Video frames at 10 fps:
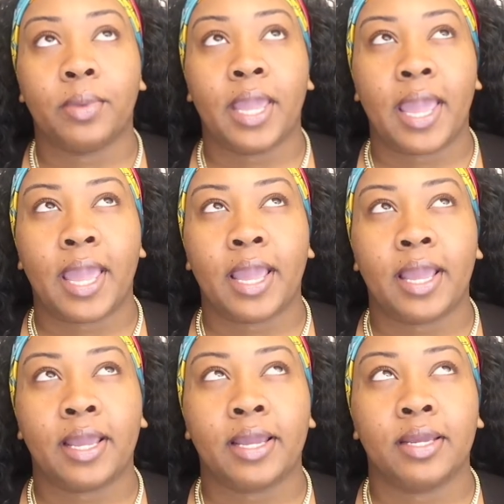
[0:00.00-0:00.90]

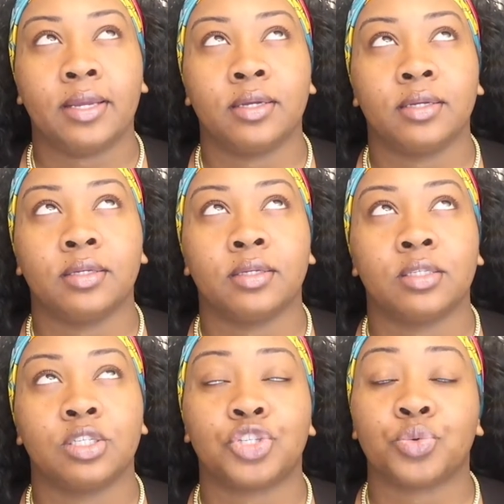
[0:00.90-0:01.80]
a
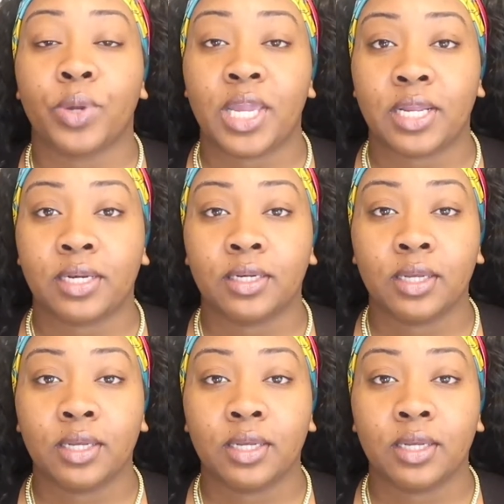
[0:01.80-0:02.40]
suite.